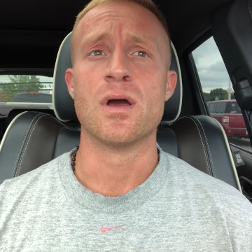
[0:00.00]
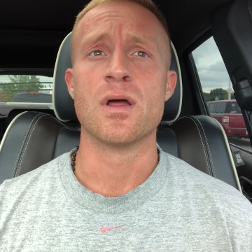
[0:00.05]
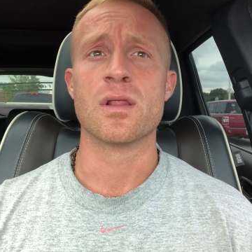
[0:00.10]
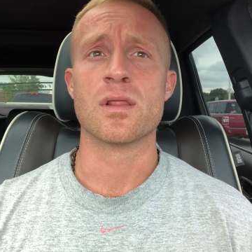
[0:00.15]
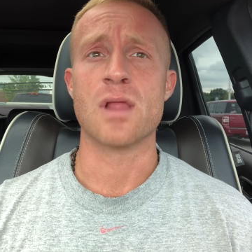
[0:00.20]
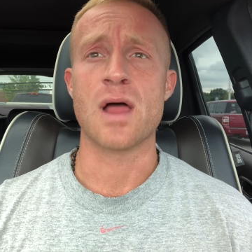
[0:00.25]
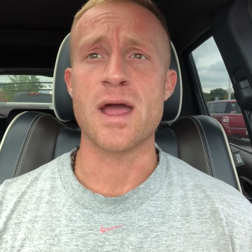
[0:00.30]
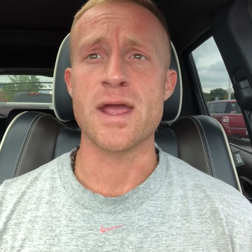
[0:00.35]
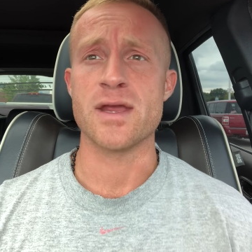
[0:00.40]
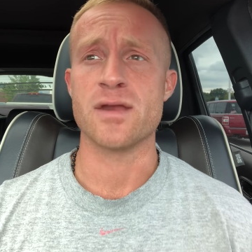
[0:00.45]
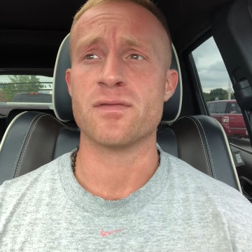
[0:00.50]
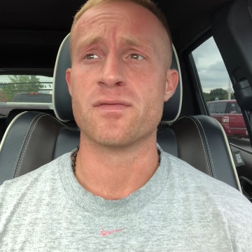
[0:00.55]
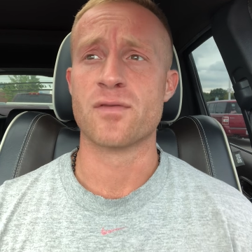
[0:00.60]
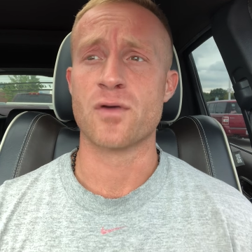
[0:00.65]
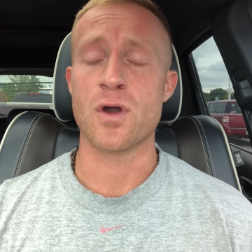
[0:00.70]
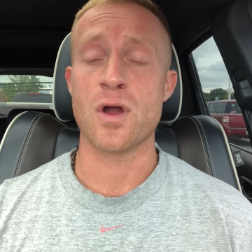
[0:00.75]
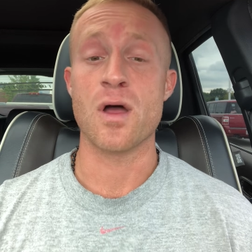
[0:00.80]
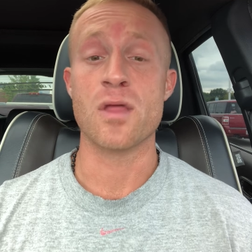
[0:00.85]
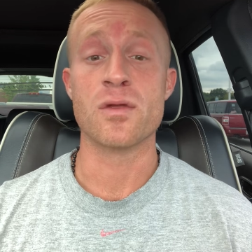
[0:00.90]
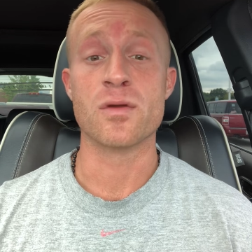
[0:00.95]
light
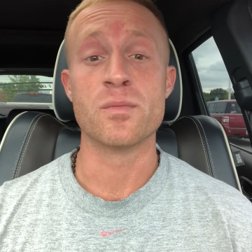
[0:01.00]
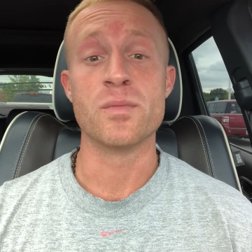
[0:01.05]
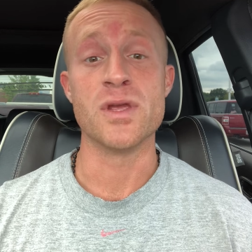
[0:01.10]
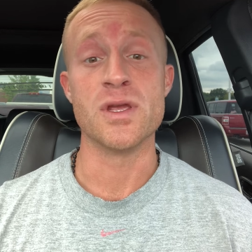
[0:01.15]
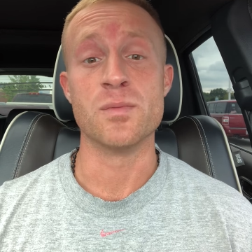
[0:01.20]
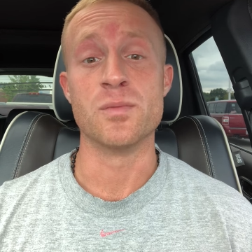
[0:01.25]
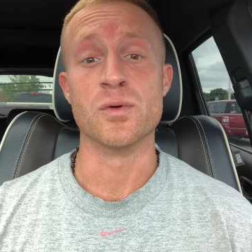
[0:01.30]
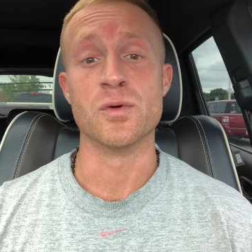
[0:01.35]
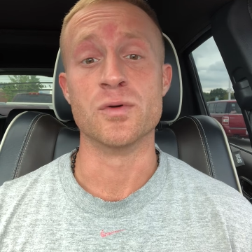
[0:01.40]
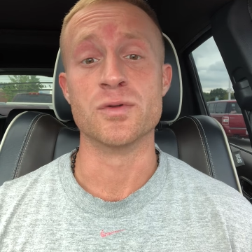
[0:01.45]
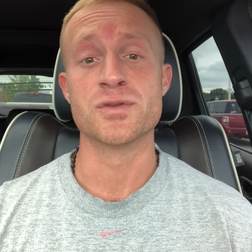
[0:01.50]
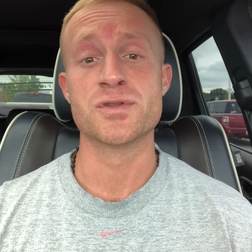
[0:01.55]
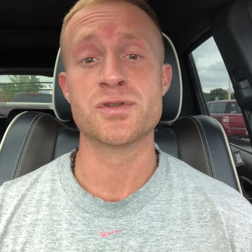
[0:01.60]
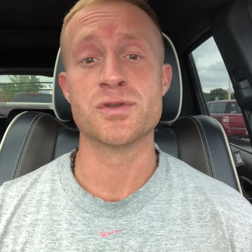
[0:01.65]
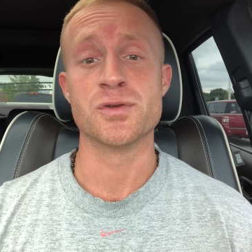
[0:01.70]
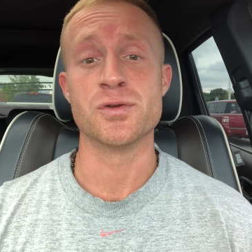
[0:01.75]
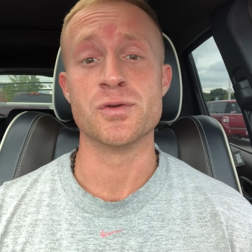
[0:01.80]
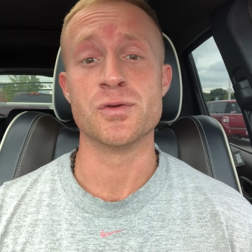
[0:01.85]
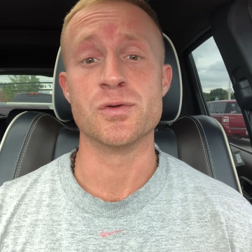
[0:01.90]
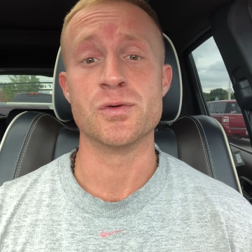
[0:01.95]
for other people
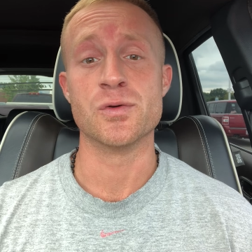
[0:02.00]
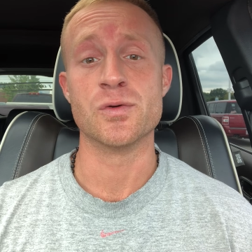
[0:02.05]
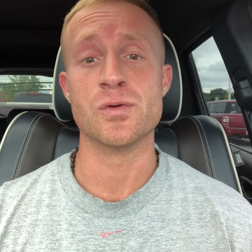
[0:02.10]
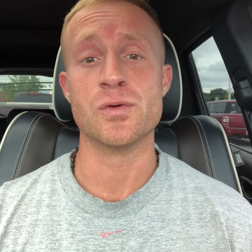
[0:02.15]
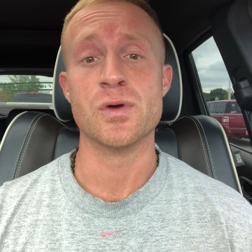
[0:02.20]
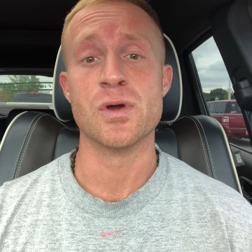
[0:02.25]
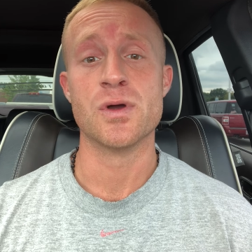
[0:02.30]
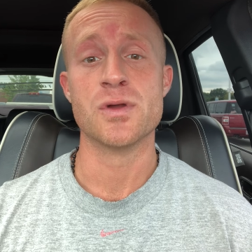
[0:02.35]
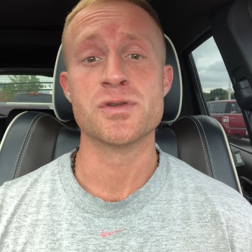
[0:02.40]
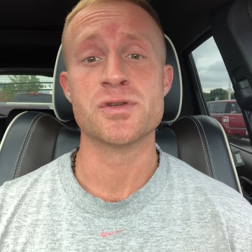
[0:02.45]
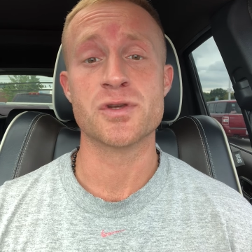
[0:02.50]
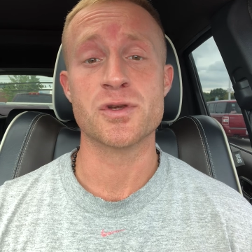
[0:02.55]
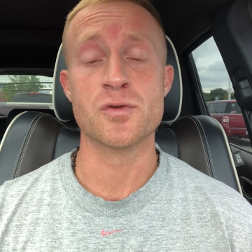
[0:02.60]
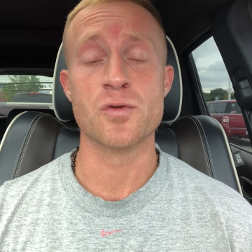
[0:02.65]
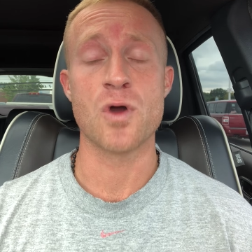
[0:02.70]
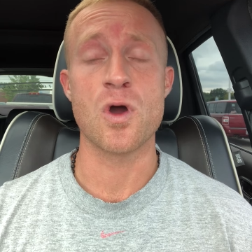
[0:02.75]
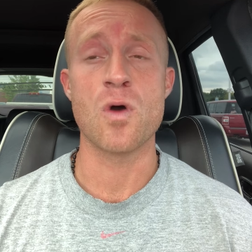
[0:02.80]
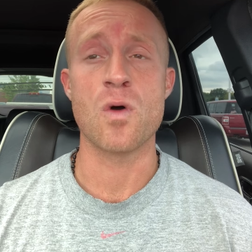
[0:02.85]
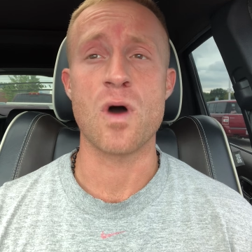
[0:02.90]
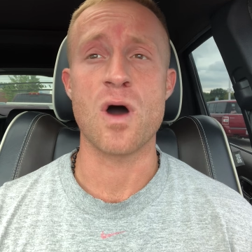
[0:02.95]
to to
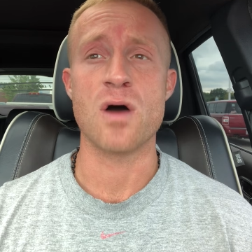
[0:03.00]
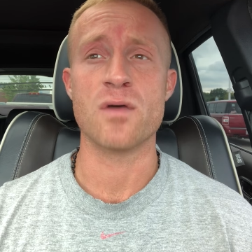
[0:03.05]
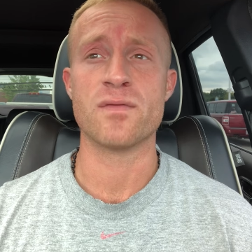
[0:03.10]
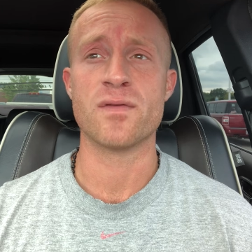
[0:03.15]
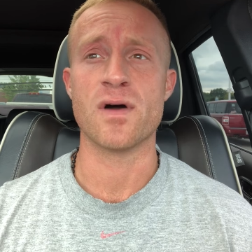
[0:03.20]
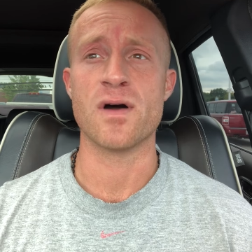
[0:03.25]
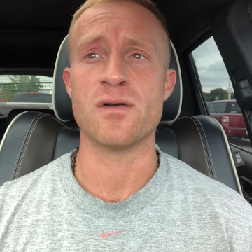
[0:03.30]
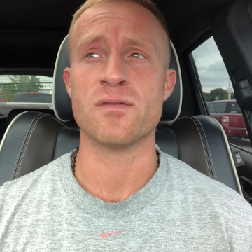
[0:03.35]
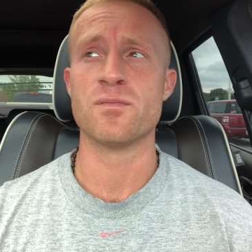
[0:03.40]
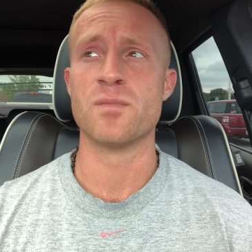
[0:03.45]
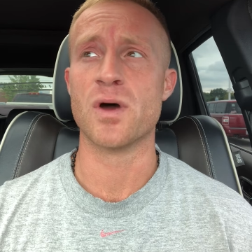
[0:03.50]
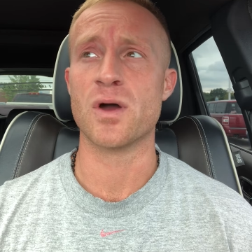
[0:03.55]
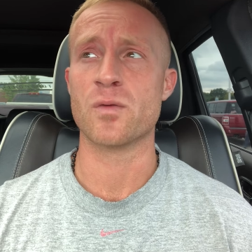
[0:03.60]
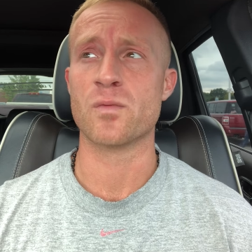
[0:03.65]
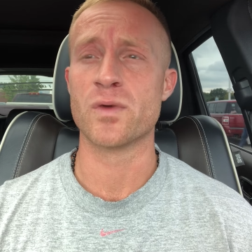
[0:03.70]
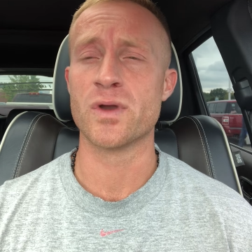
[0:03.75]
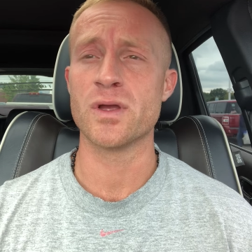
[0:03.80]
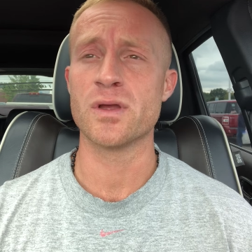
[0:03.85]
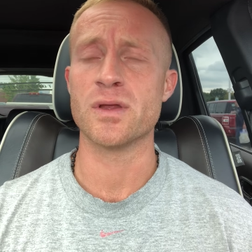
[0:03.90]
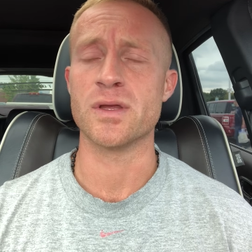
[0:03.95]
grow off of but
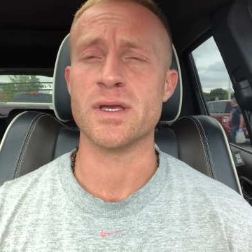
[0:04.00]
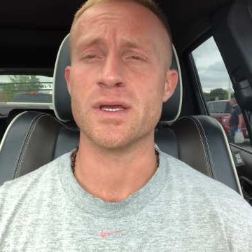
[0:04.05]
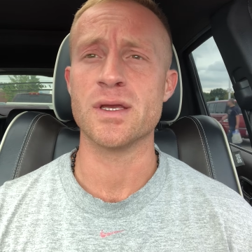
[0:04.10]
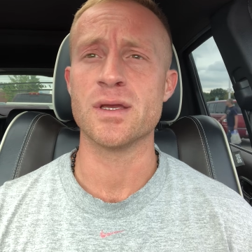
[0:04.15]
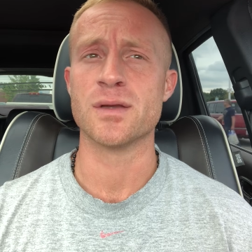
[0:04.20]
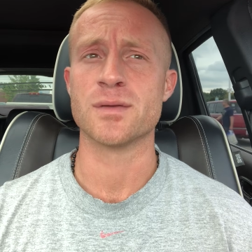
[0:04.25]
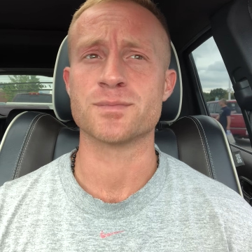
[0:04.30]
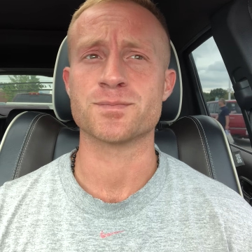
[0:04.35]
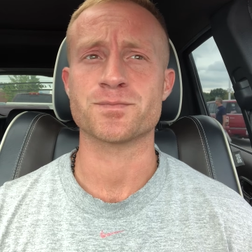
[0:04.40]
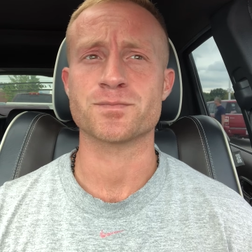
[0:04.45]
really